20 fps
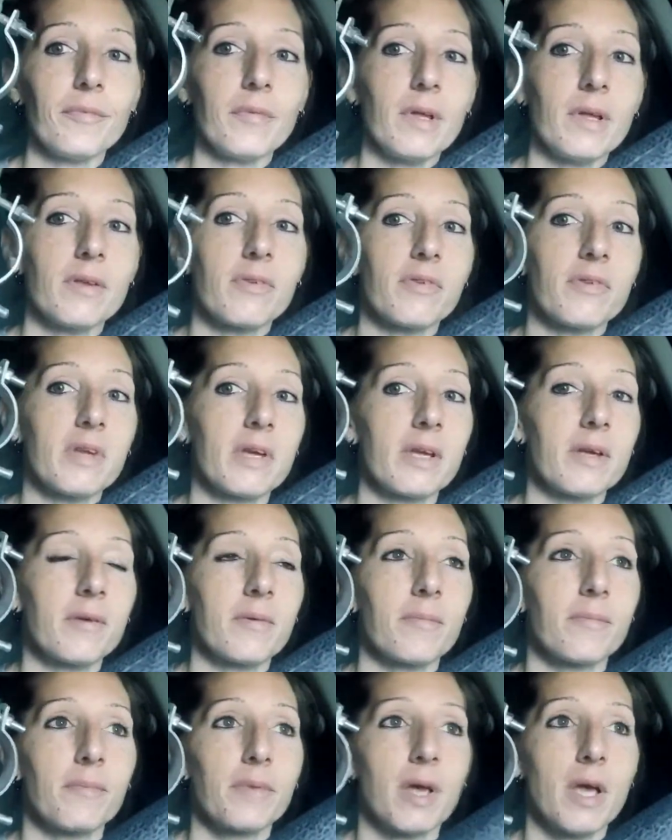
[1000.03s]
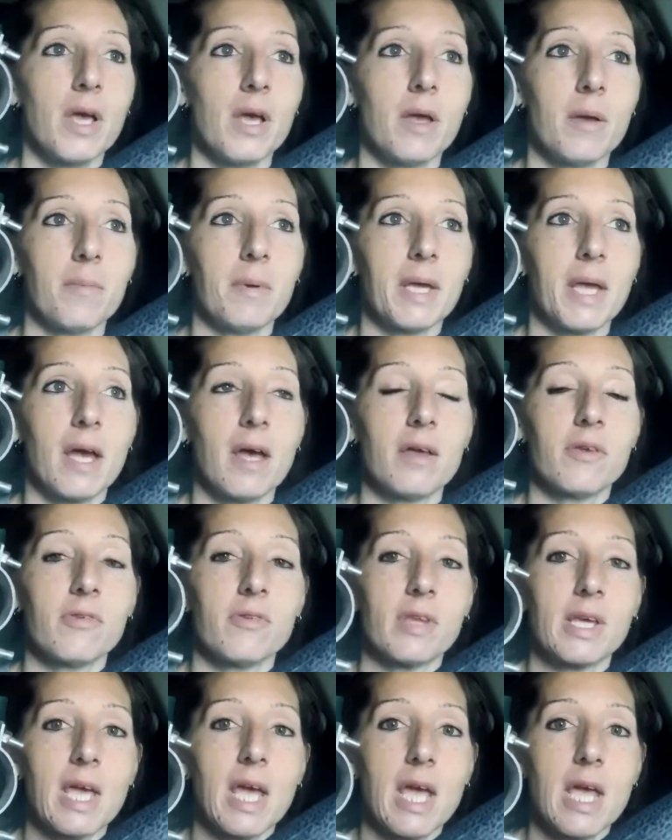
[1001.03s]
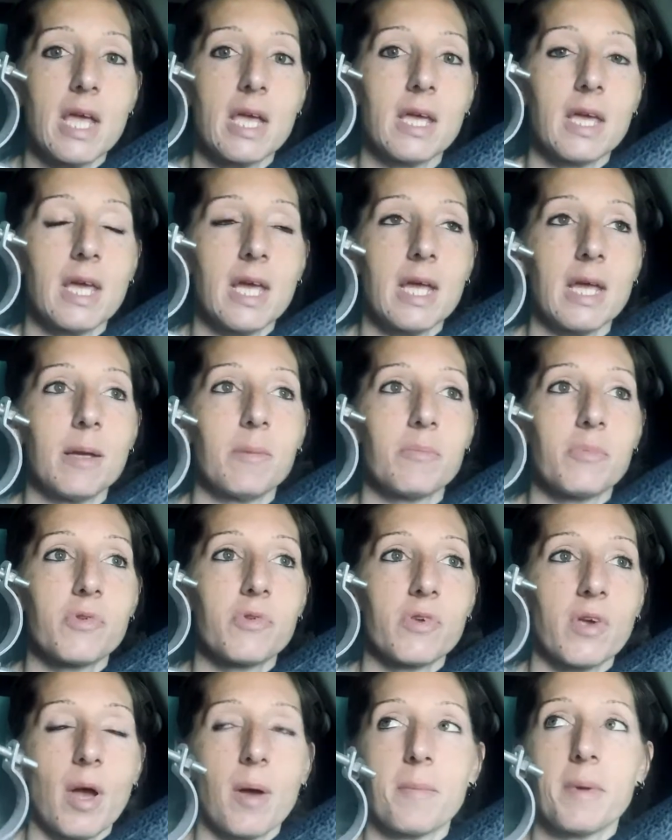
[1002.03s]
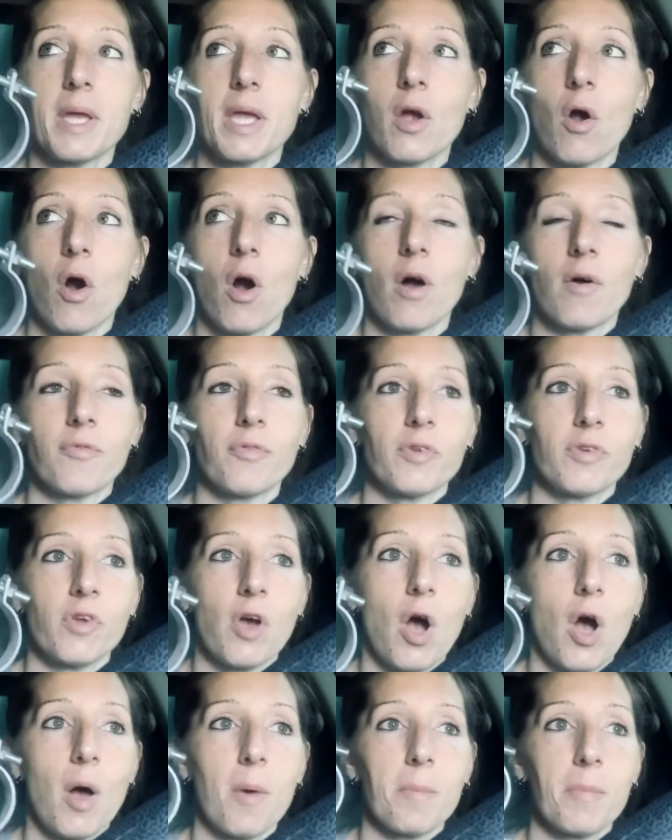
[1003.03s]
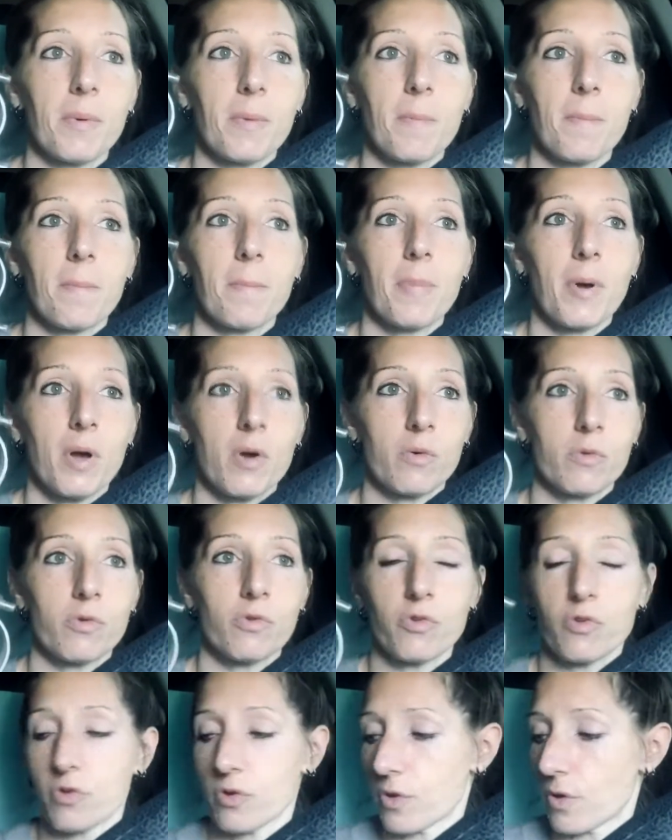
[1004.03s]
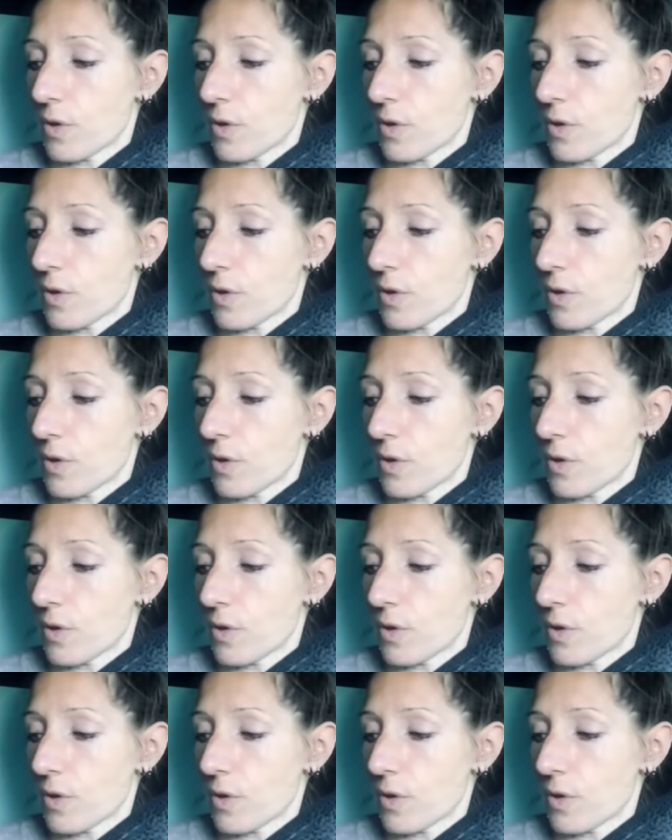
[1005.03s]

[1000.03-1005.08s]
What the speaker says: this thing because the gate keeps coming off the top post.